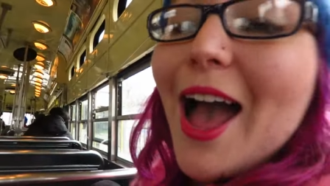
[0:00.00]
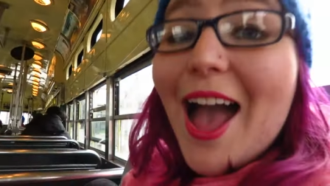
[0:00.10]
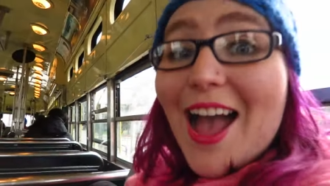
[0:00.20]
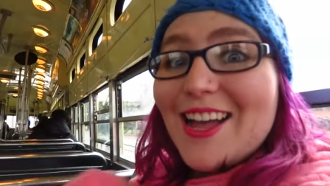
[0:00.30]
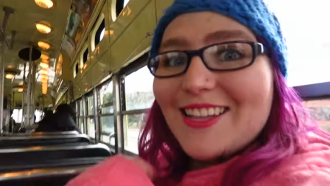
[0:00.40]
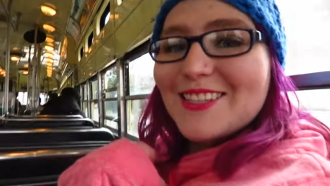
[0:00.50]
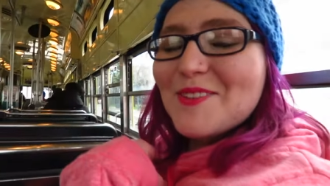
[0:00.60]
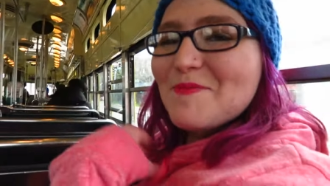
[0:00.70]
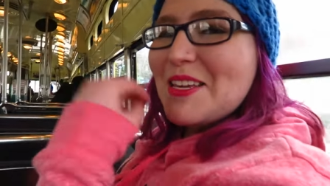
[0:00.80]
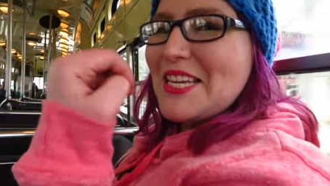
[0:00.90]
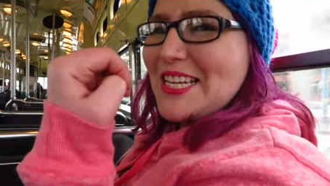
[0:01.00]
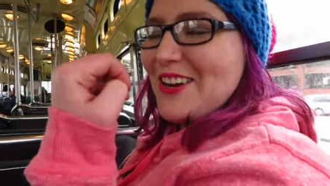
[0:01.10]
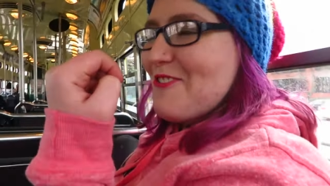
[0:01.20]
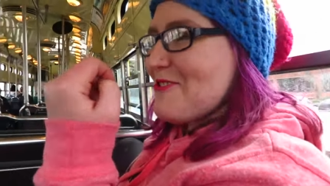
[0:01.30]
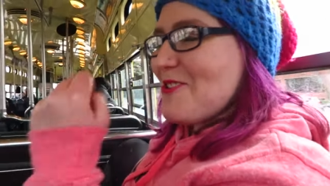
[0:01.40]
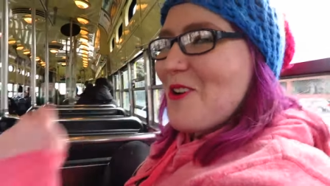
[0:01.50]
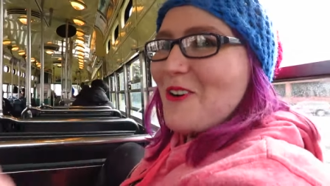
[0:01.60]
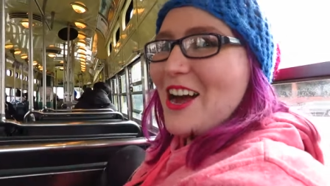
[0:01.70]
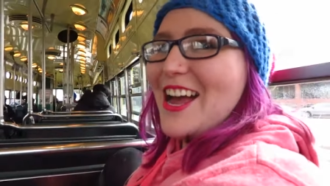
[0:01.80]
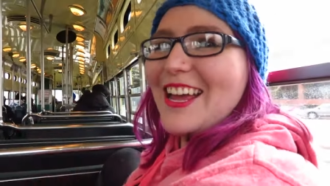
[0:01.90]
Ah, that's ah. me. Oh no,
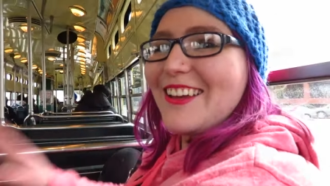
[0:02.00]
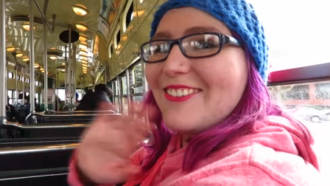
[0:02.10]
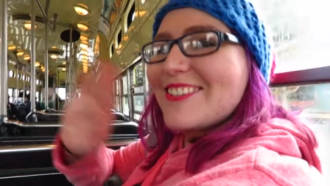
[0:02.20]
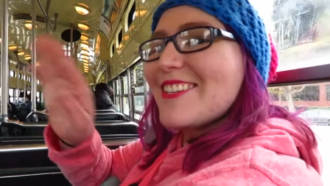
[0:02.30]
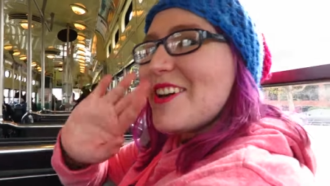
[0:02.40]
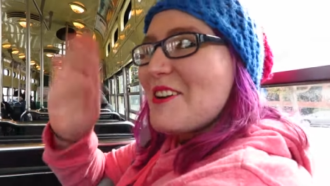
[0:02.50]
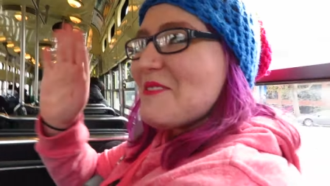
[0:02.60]
hi, yeah. What's up?